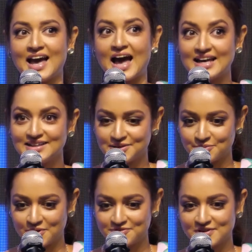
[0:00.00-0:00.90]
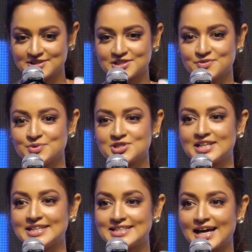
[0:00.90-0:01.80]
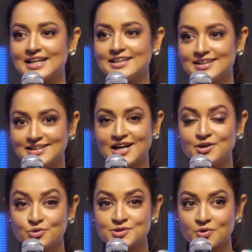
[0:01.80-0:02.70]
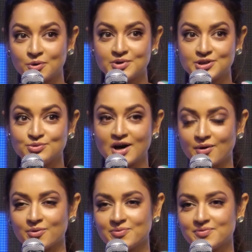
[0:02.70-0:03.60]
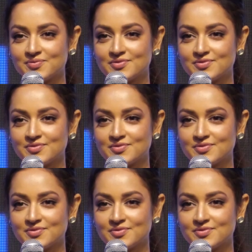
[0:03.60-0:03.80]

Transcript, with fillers: and an award function which the entire India looks forward to now,